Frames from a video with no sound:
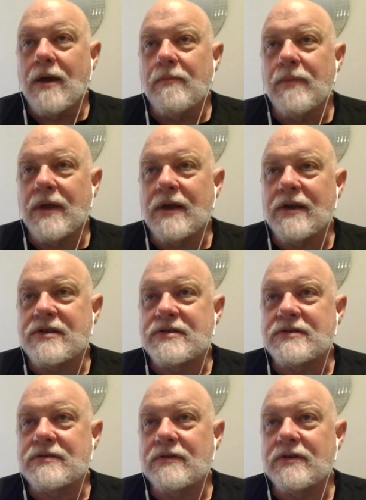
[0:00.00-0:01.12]

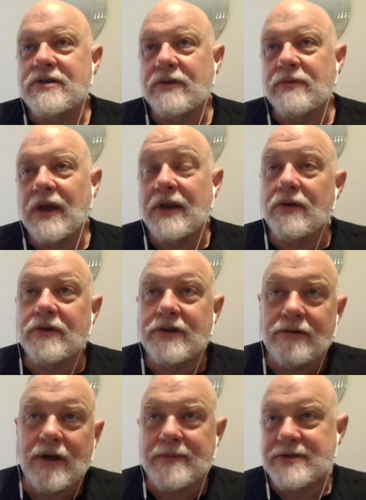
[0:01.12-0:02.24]
Because generally, I don't
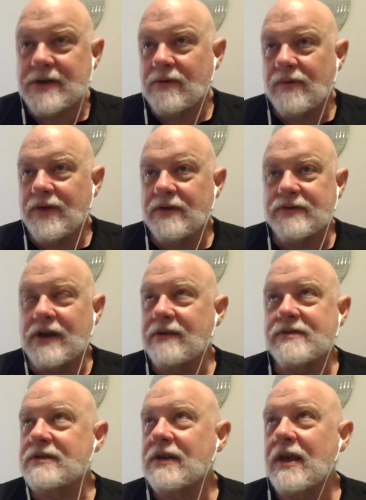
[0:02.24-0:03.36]
do Amazon reviews. I
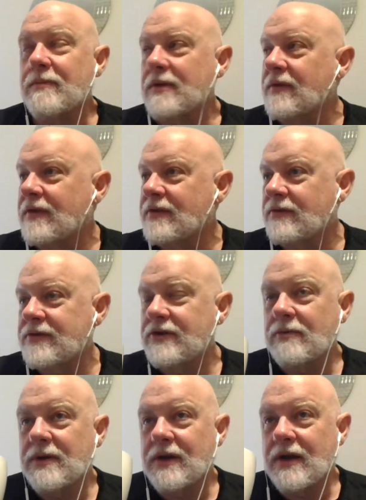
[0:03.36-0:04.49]
just can't believe that's so
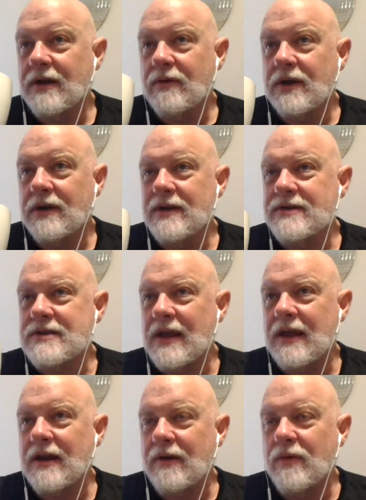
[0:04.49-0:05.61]
stupid that I agreed to this.
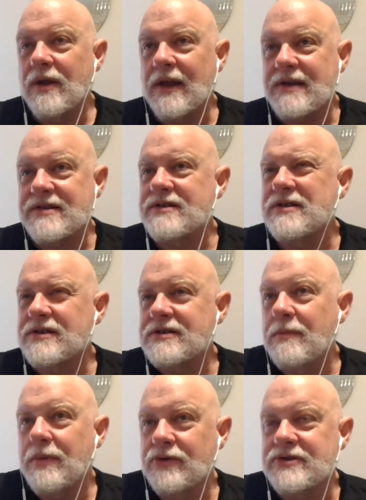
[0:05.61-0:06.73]
And I realize it's just a
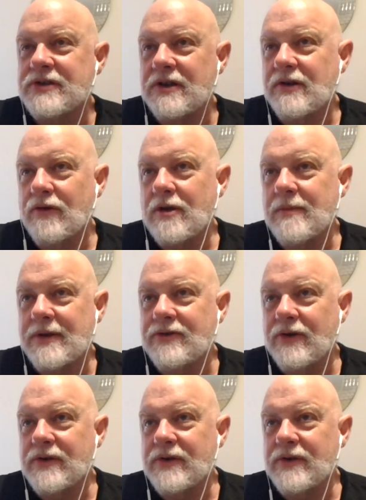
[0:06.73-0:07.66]
bullshit agreement too.